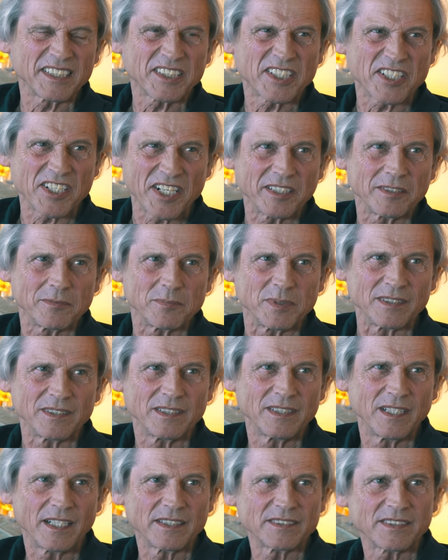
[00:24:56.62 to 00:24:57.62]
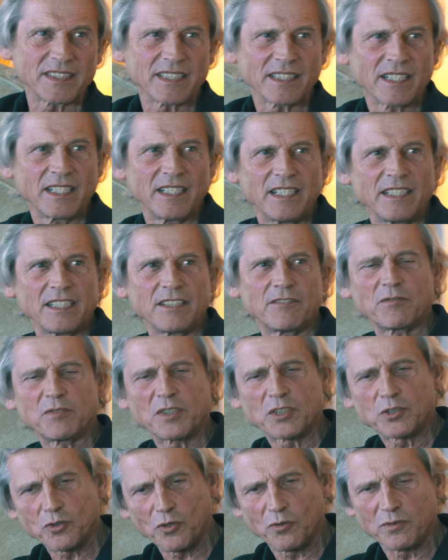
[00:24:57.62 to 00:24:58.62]
incredible, I think.
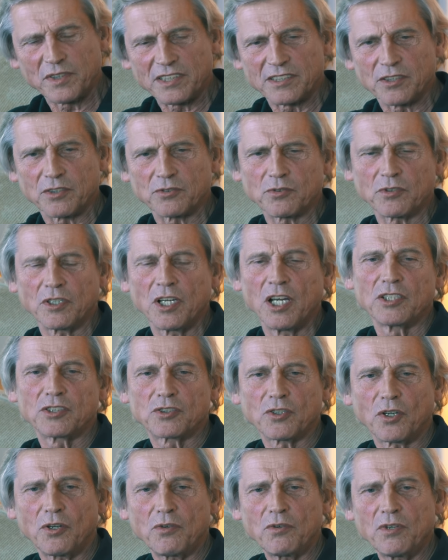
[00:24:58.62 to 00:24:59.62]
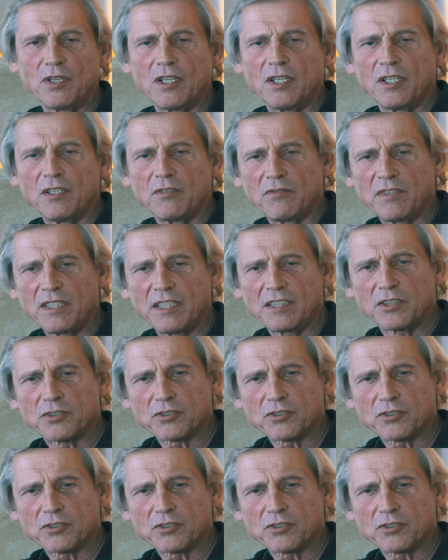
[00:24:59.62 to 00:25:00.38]
It's so easy to. So we